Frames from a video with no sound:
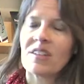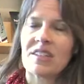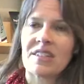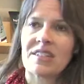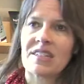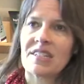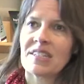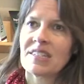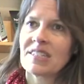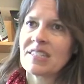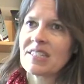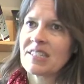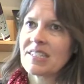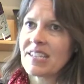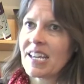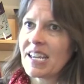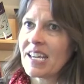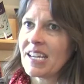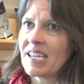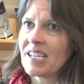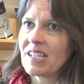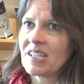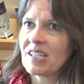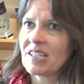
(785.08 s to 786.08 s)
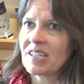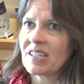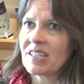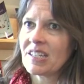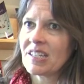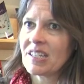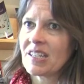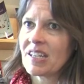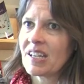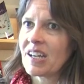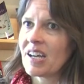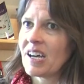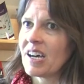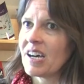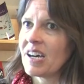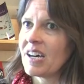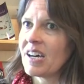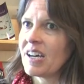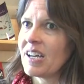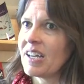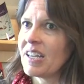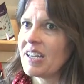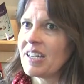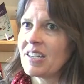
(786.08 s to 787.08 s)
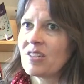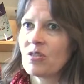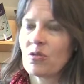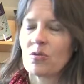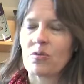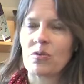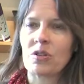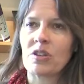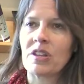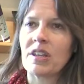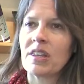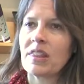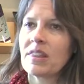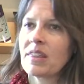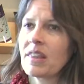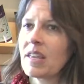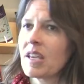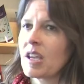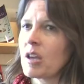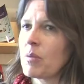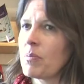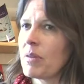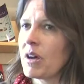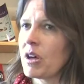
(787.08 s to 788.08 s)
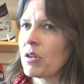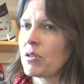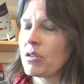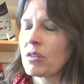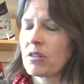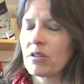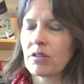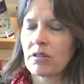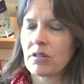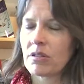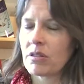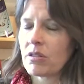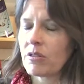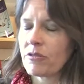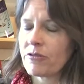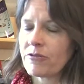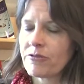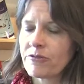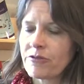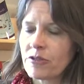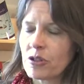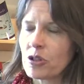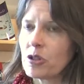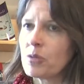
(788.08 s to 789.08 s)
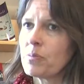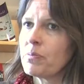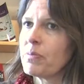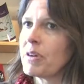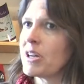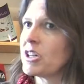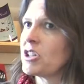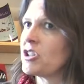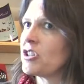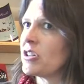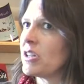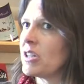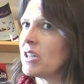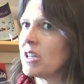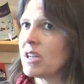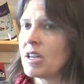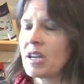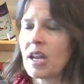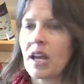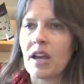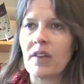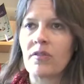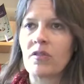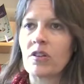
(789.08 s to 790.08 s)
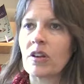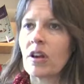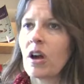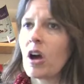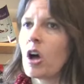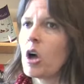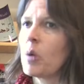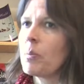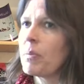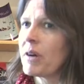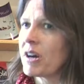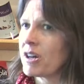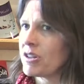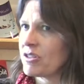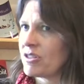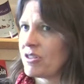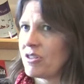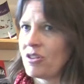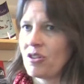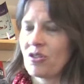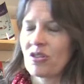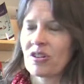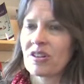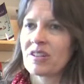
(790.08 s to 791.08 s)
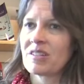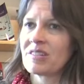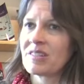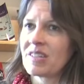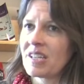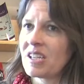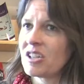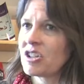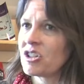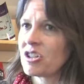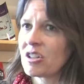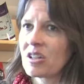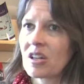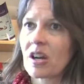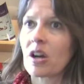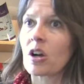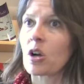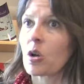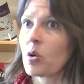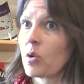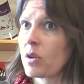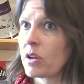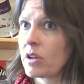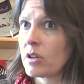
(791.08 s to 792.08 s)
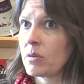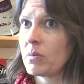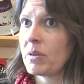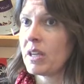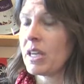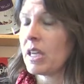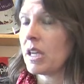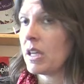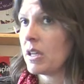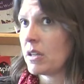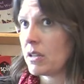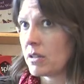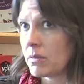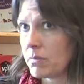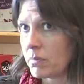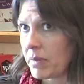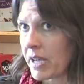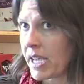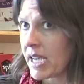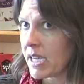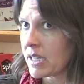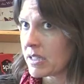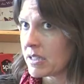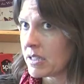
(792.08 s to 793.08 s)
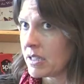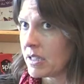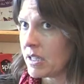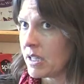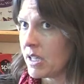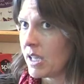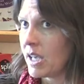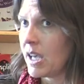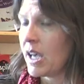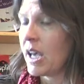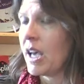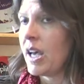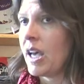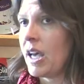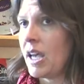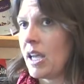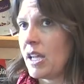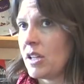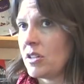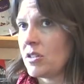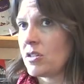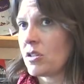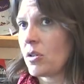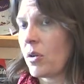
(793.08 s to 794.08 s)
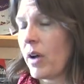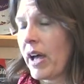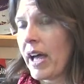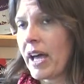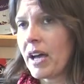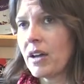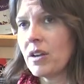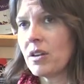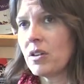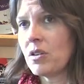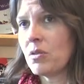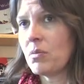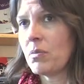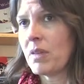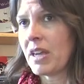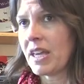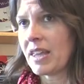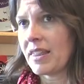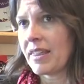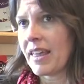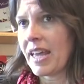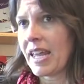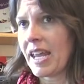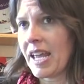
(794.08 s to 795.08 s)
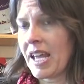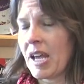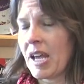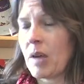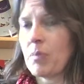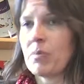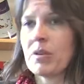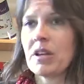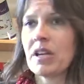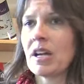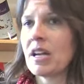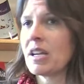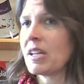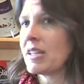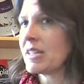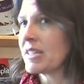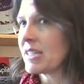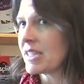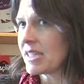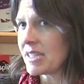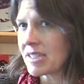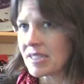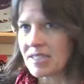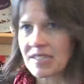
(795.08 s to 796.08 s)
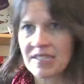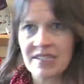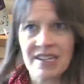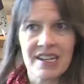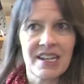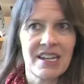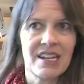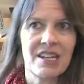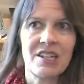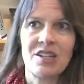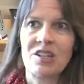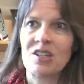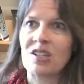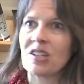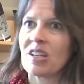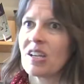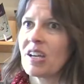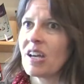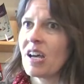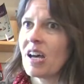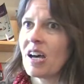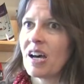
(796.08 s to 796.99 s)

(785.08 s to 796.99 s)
a sustained, to really think about the full budget, and all parts of the organization are going to be impacted. And so how do you make that happen on a sustained